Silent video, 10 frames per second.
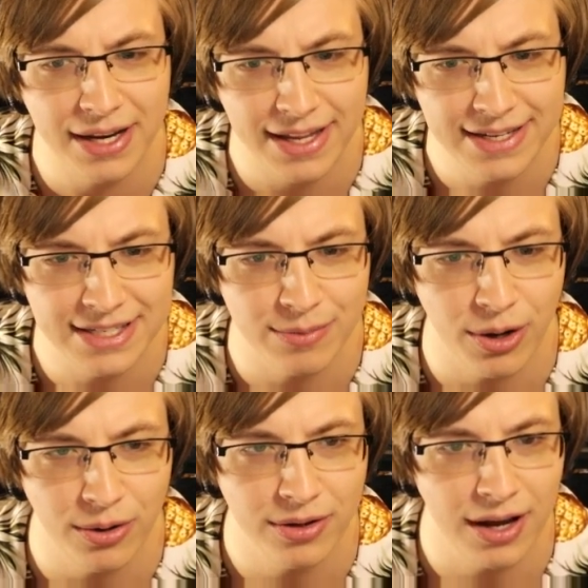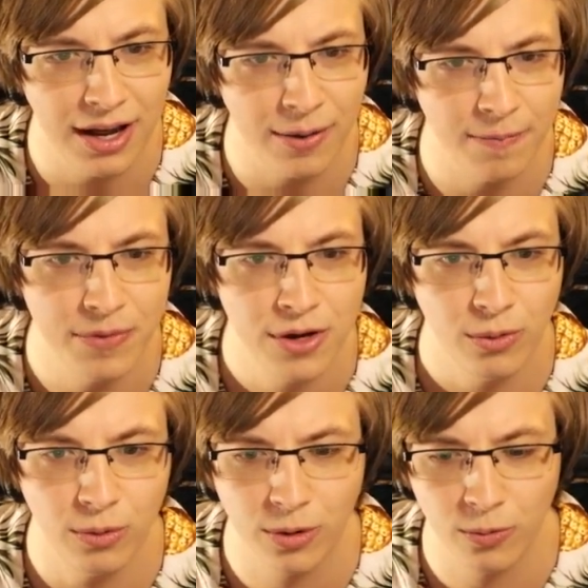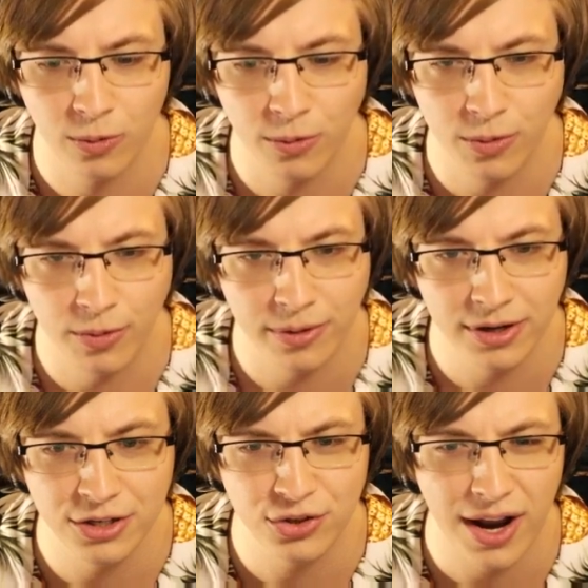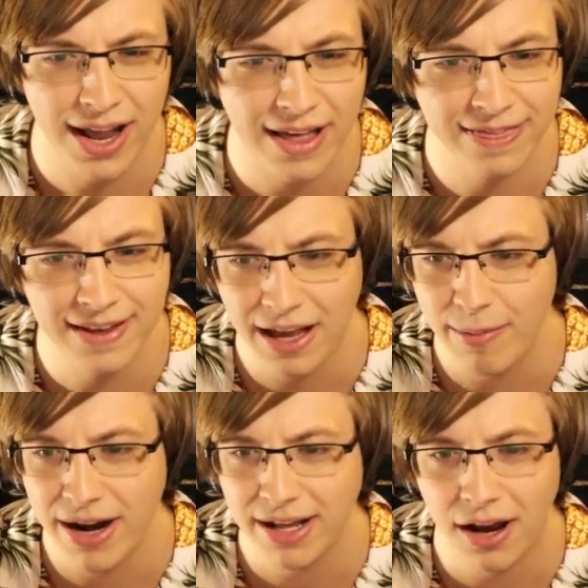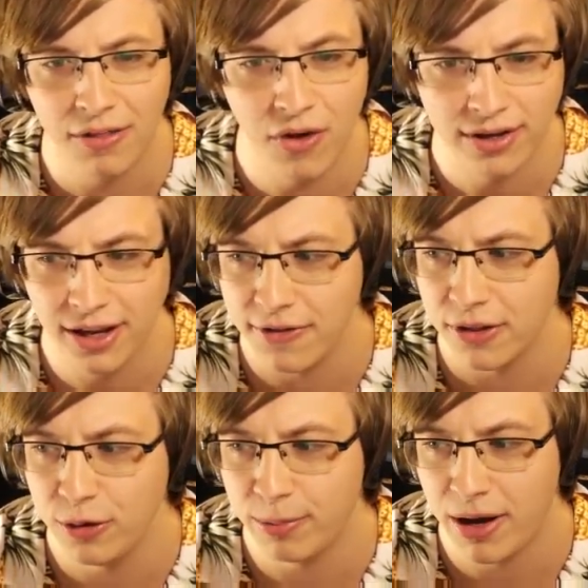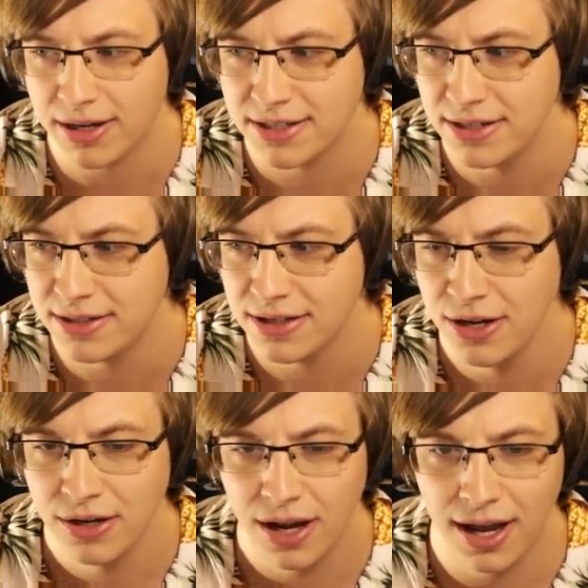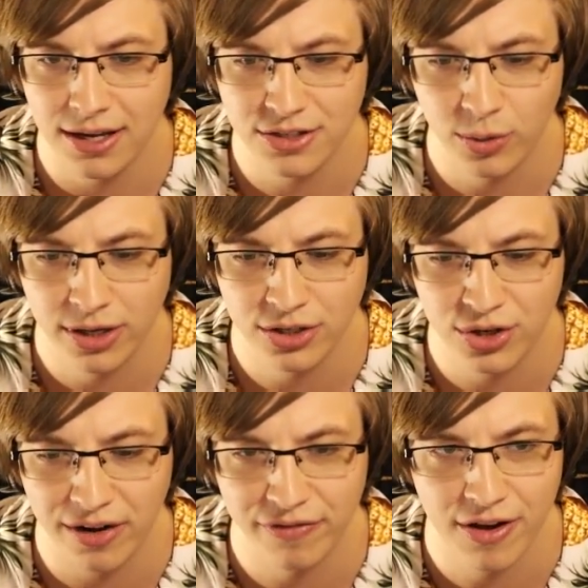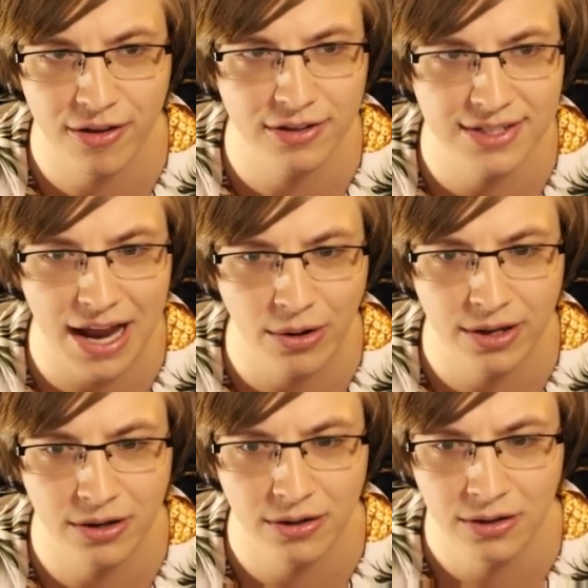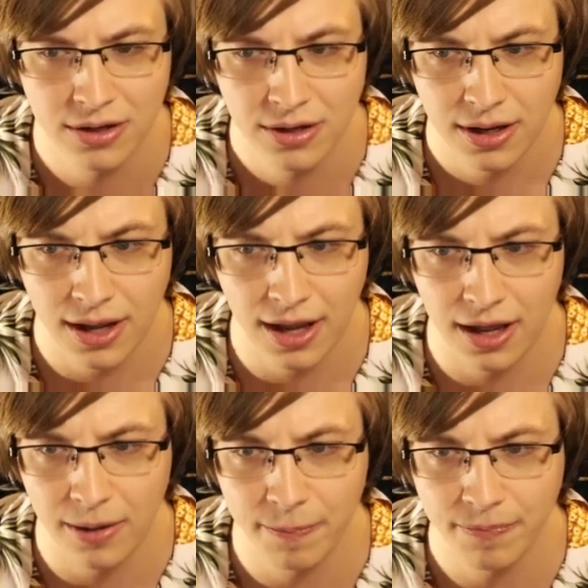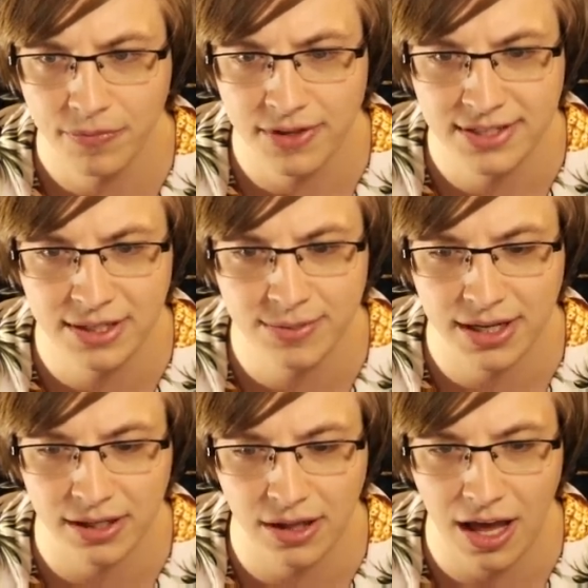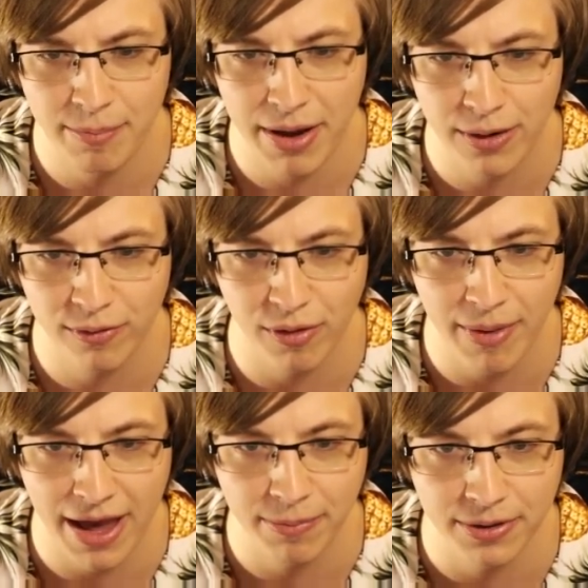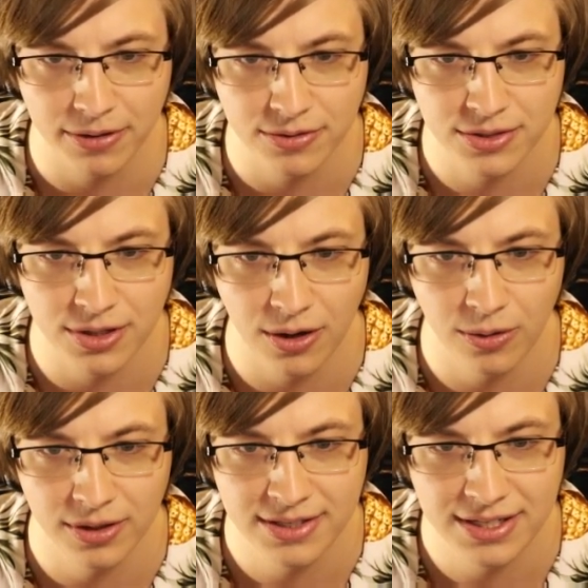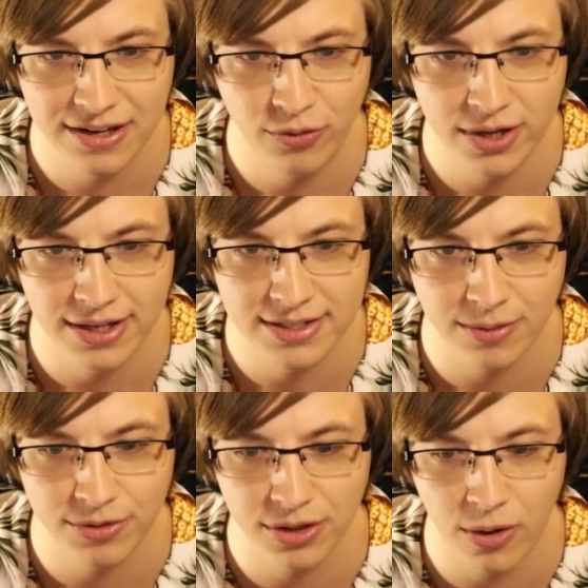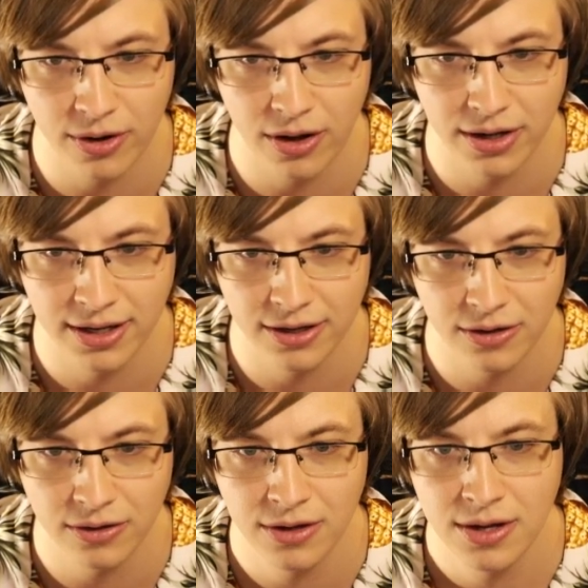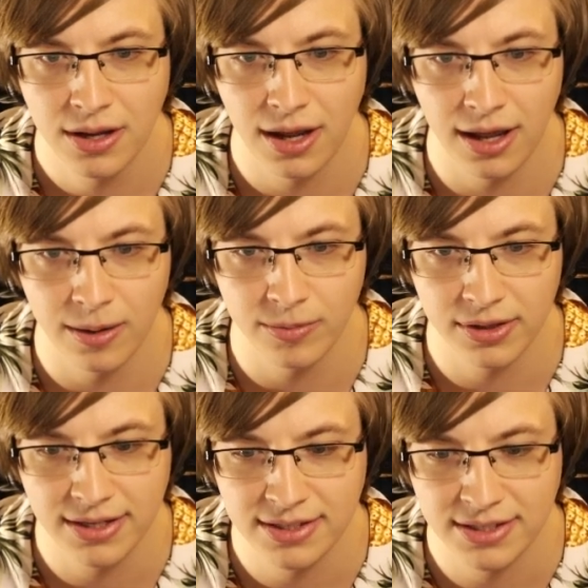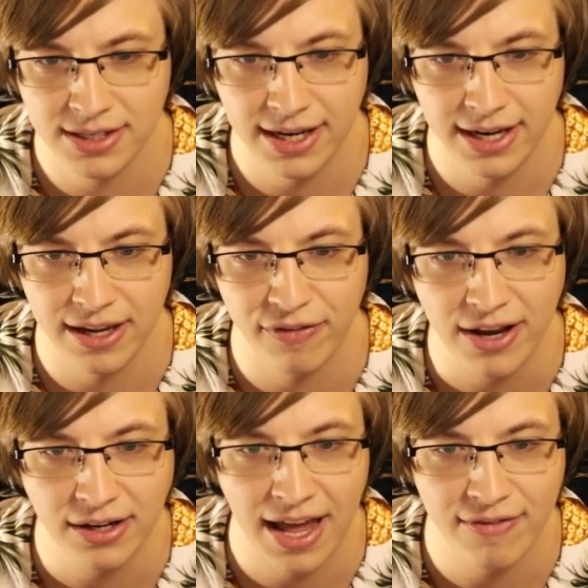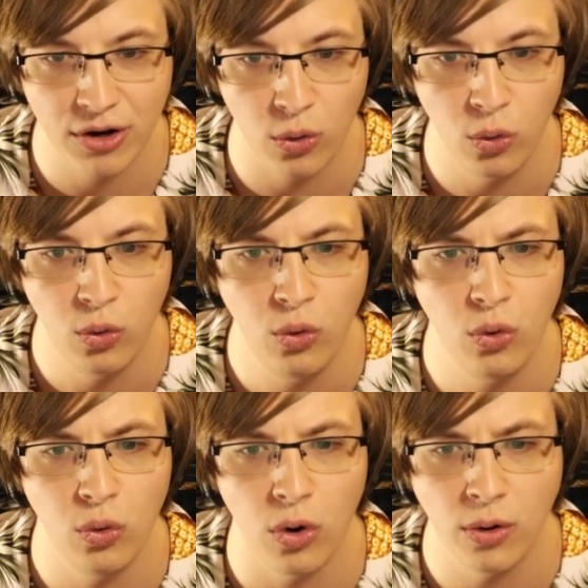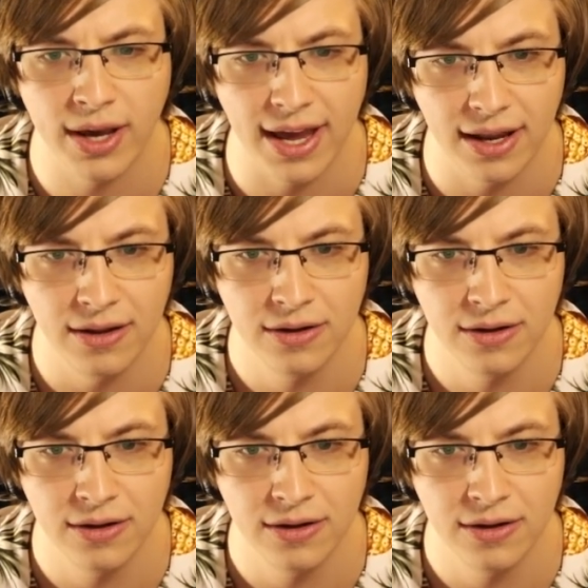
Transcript: easy mode. Um, we're, we're, we're going to try. I think I might have got unlucky on the loot boxes, uh, so we're going to try to figure this out here. Um, this seems like a lot better of a map here. So let's see if we can get something going on here. Um, let's see if I could have it. Ooh, okay.